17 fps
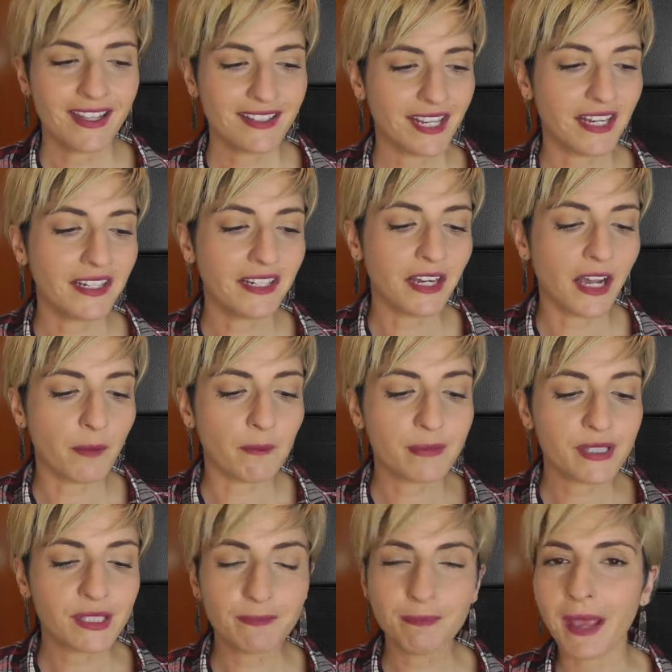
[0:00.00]
taking
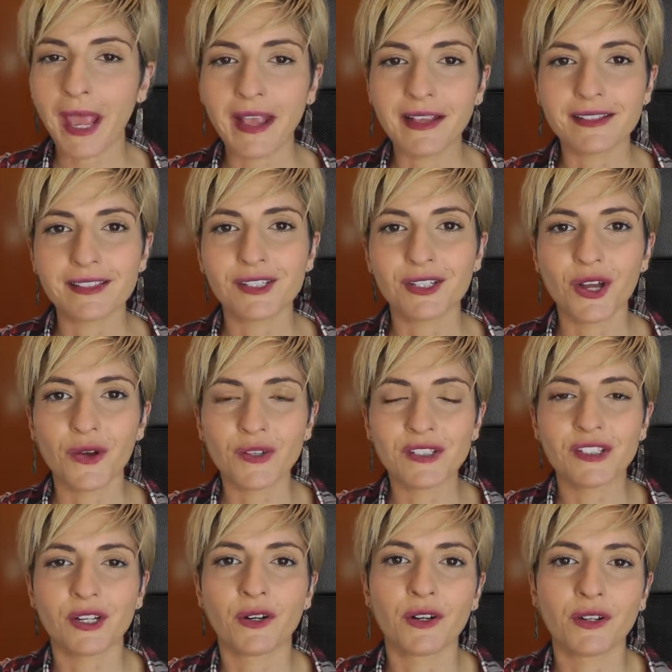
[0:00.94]
up space, you know,
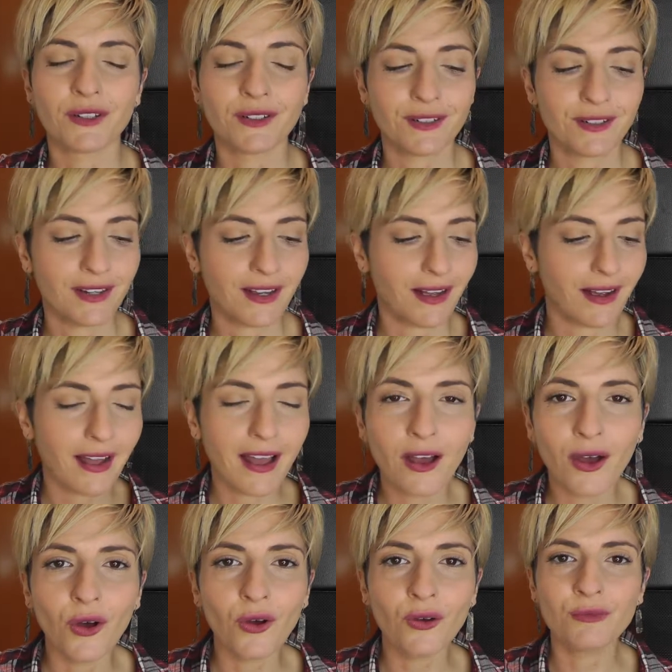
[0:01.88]
into our
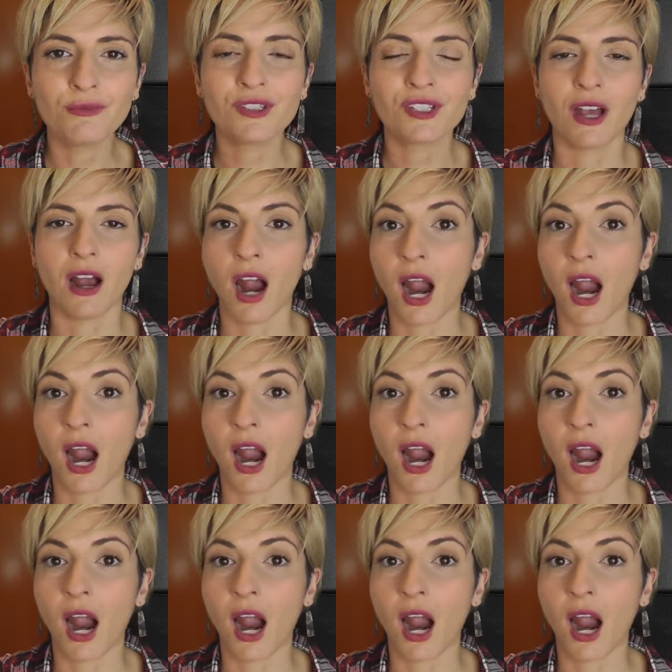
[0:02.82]
homes,